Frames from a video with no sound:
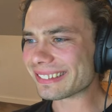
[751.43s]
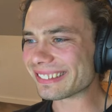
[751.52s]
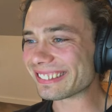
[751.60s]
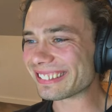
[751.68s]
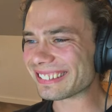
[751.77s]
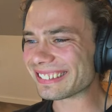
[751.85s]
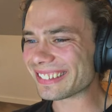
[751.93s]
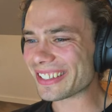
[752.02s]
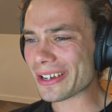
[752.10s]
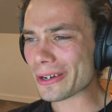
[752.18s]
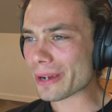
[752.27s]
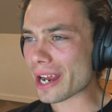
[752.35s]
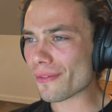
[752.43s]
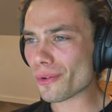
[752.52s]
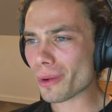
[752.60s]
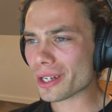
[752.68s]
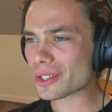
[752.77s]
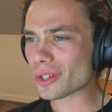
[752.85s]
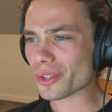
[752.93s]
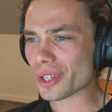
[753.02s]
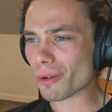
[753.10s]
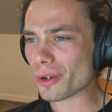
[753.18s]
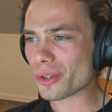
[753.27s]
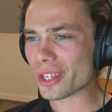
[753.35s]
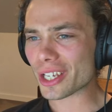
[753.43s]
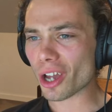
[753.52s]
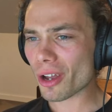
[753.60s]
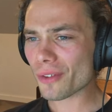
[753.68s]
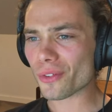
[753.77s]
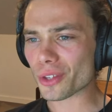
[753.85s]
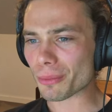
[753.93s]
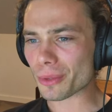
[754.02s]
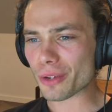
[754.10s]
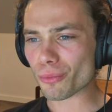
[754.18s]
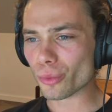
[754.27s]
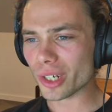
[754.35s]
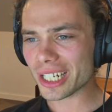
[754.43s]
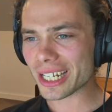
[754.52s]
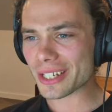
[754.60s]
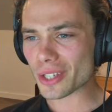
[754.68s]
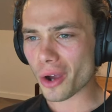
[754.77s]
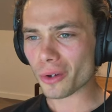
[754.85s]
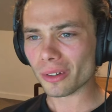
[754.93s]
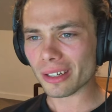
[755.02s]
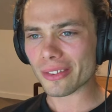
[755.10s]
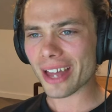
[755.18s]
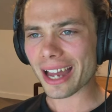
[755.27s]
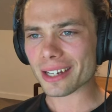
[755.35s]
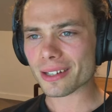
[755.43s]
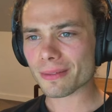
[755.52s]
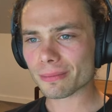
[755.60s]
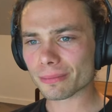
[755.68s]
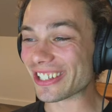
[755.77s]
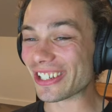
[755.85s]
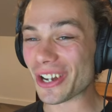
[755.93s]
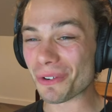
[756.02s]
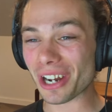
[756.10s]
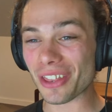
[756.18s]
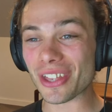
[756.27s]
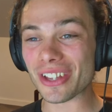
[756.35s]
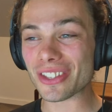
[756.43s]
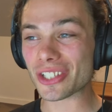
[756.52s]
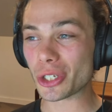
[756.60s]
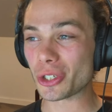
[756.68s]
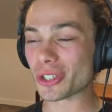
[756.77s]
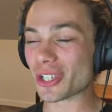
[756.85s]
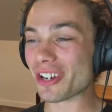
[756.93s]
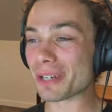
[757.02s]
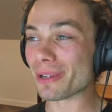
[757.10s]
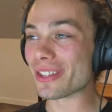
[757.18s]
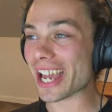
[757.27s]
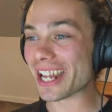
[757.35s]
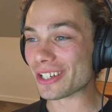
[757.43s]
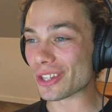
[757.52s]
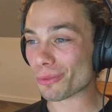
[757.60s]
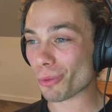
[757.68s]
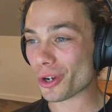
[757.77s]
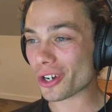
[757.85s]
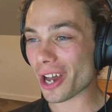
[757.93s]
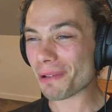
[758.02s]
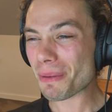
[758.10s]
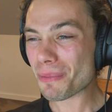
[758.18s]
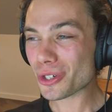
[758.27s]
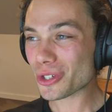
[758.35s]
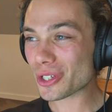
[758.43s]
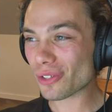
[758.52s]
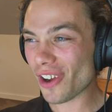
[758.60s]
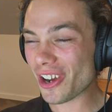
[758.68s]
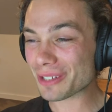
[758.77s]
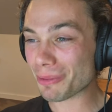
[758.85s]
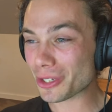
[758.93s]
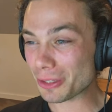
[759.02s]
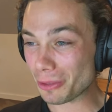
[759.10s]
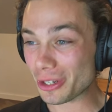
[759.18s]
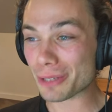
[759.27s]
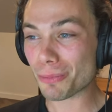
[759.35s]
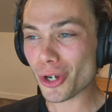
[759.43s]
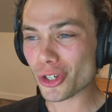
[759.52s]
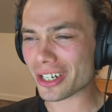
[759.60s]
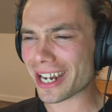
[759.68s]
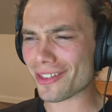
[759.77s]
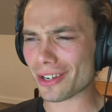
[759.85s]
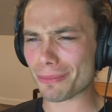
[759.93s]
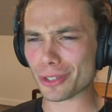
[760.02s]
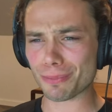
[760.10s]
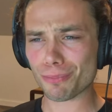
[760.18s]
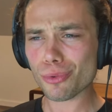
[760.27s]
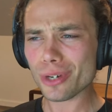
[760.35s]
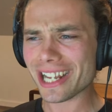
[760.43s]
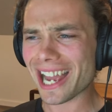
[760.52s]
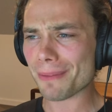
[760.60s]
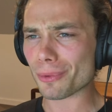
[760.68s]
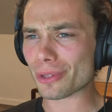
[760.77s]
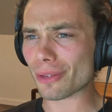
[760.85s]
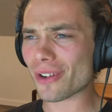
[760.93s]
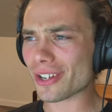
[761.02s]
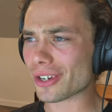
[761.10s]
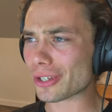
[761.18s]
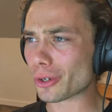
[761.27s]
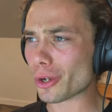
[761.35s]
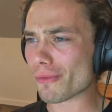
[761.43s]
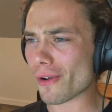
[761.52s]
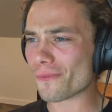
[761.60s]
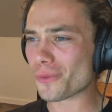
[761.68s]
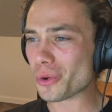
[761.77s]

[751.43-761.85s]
uh, no, everyone's got their own thing going for them. There really is only that. So you know what, I think this is just going to be the end of the road and I will push it as far as possible, especially now that I'm just pretty happy with the fact that I got over